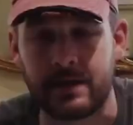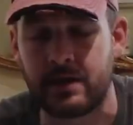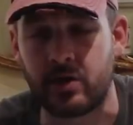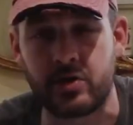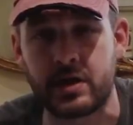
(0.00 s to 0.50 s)

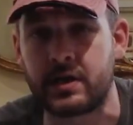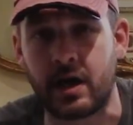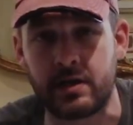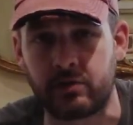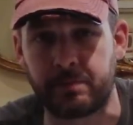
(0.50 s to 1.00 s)
You know, you can
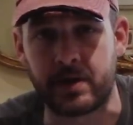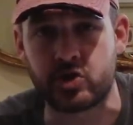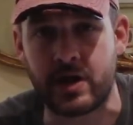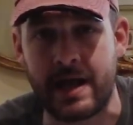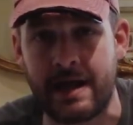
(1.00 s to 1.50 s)
cut your sponge
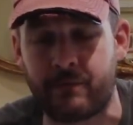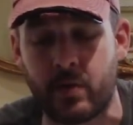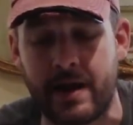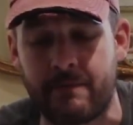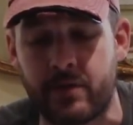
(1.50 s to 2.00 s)
in half,
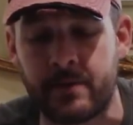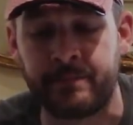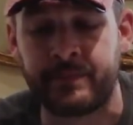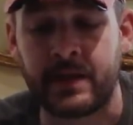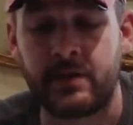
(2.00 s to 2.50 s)
whatever.
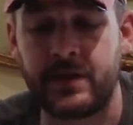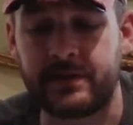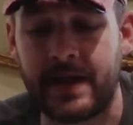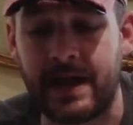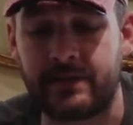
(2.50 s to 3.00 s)

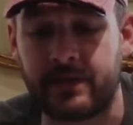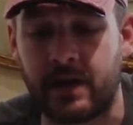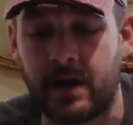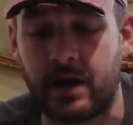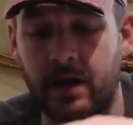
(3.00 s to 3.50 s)
This has
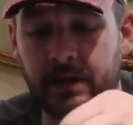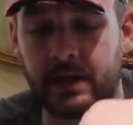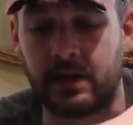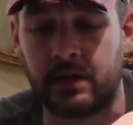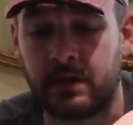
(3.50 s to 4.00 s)
a
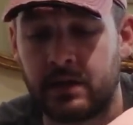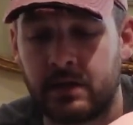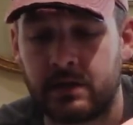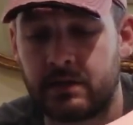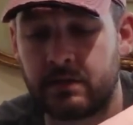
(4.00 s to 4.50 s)
little
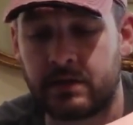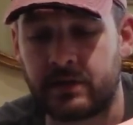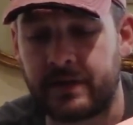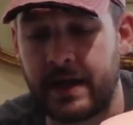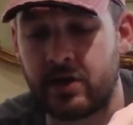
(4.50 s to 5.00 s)

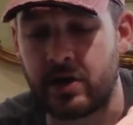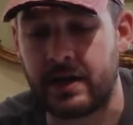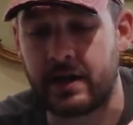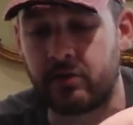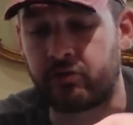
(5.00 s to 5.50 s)
container
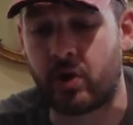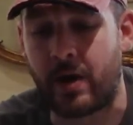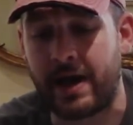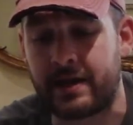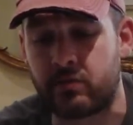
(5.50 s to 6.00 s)
here, so
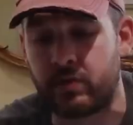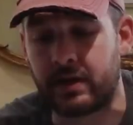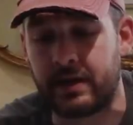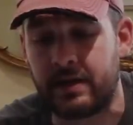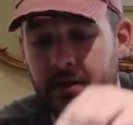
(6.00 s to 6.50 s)
I can
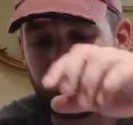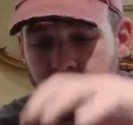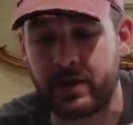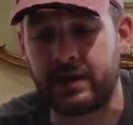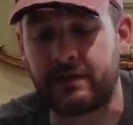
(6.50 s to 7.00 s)
really,
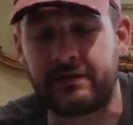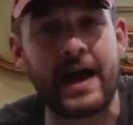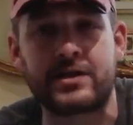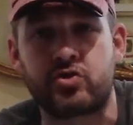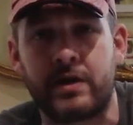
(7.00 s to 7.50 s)
really
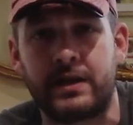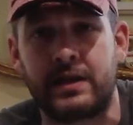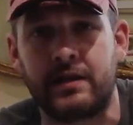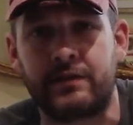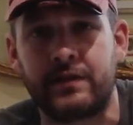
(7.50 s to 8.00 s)
saturate
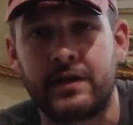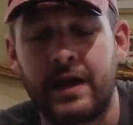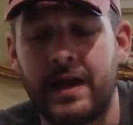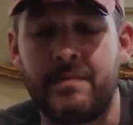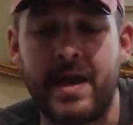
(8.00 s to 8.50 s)
this,
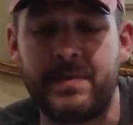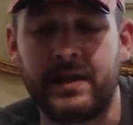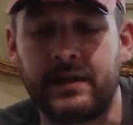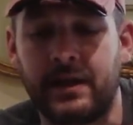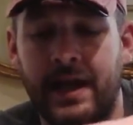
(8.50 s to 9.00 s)
and maybe
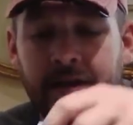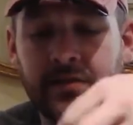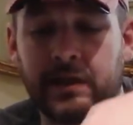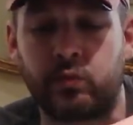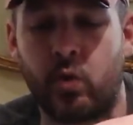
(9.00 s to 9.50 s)
a little
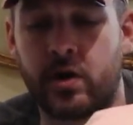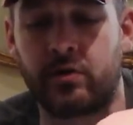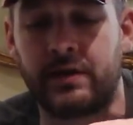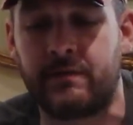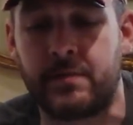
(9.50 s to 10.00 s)
excess
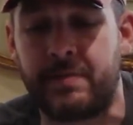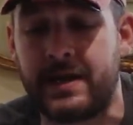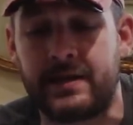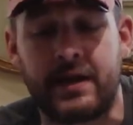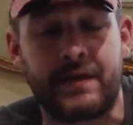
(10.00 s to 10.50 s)
water will even
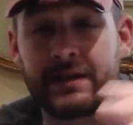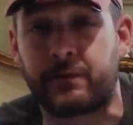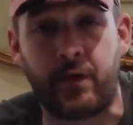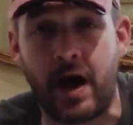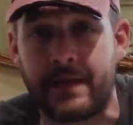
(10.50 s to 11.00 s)
be in there. That's
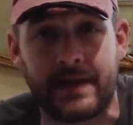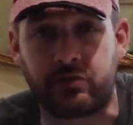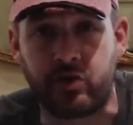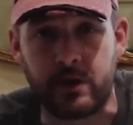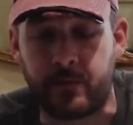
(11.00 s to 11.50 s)
fine. That's
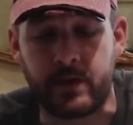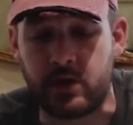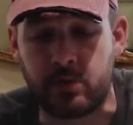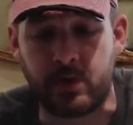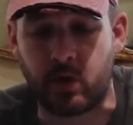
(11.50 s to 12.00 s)
good for the
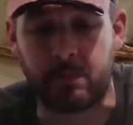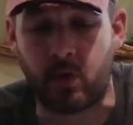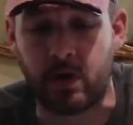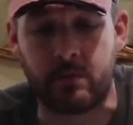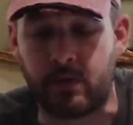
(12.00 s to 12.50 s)
humidor.
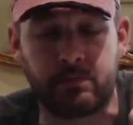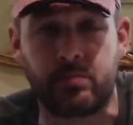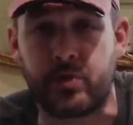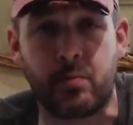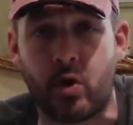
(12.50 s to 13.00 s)

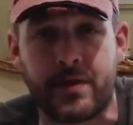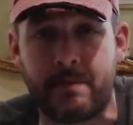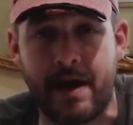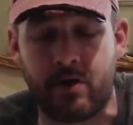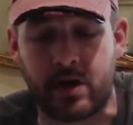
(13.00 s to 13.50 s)
The more the
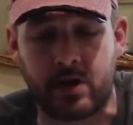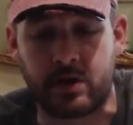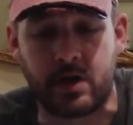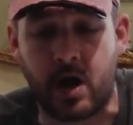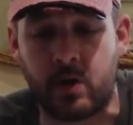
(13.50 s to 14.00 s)
merrier,
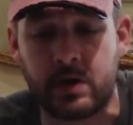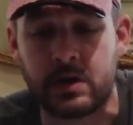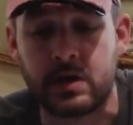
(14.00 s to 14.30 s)
you know?